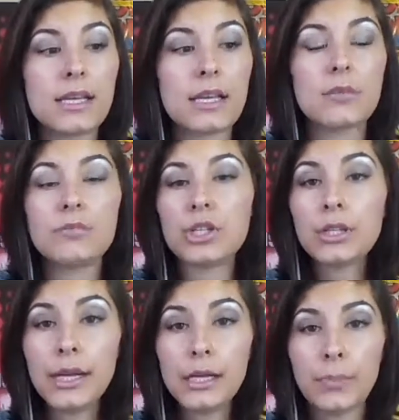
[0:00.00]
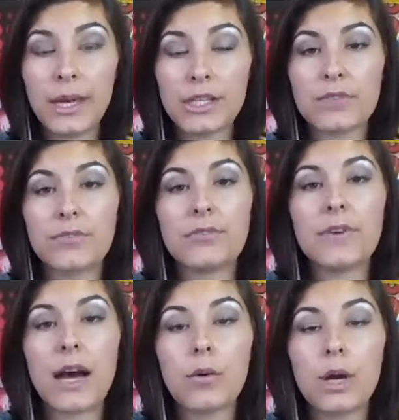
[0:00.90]
Send them to your landing page if
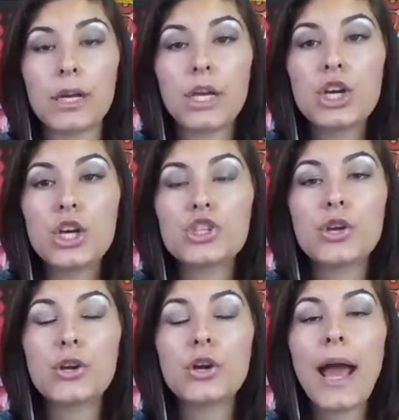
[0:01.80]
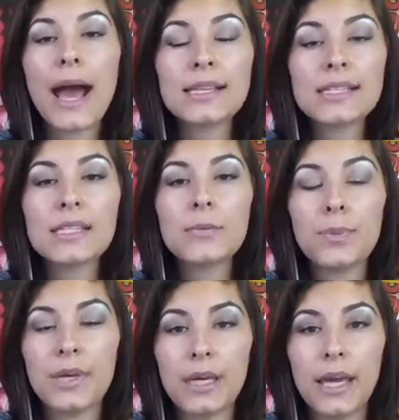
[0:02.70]
you've got one. So there has to
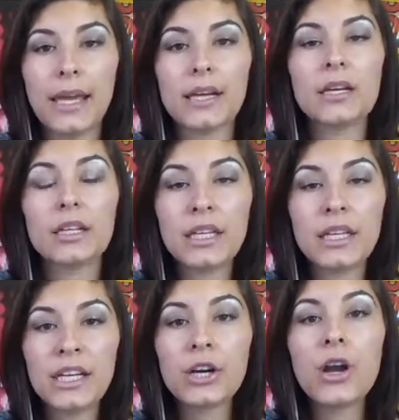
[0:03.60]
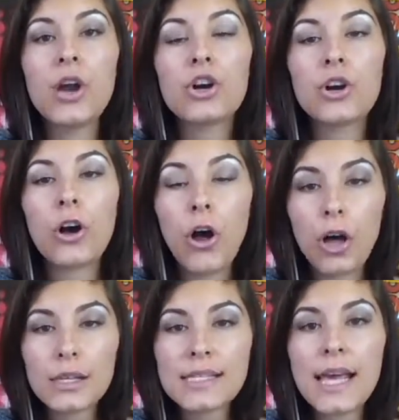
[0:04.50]
be a clear
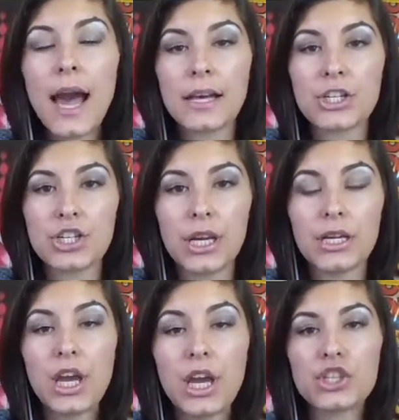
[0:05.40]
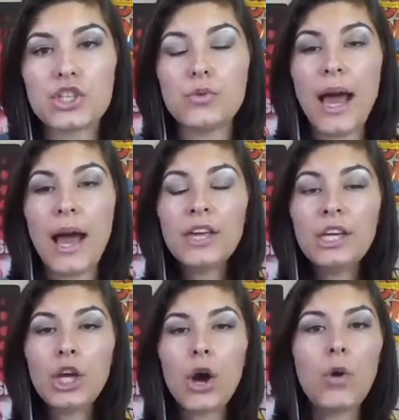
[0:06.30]
call to action. So now they
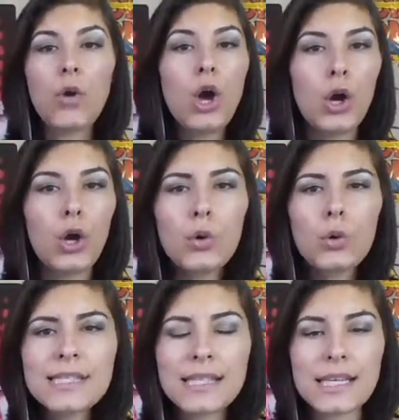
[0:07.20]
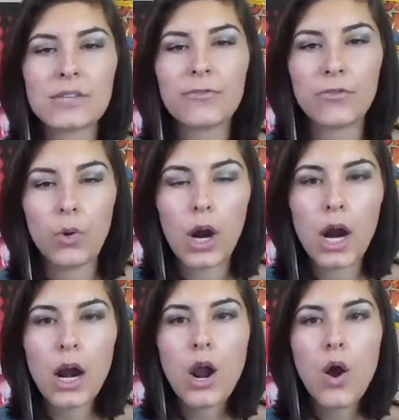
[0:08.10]
know, who is this
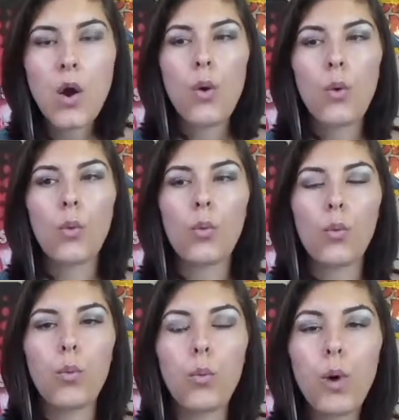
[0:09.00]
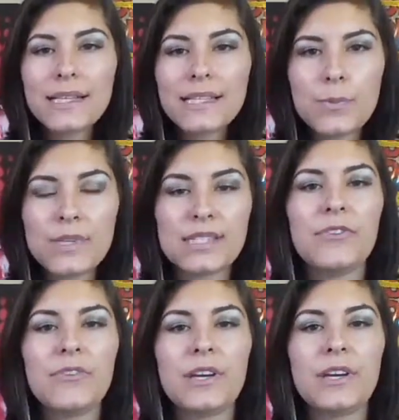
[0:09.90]
for? What
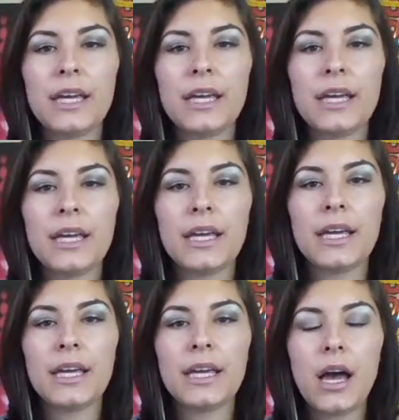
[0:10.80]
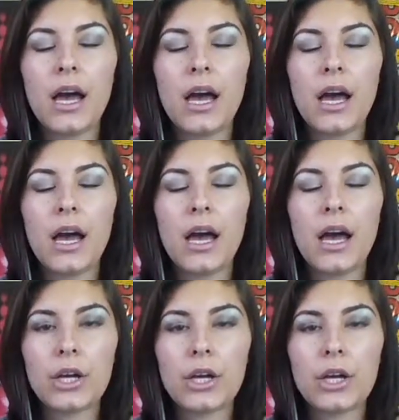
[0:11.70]
specifically are you looking
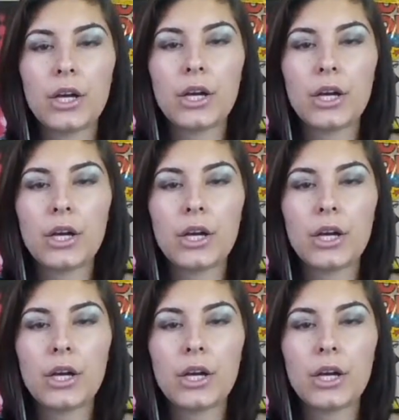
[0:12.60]
for?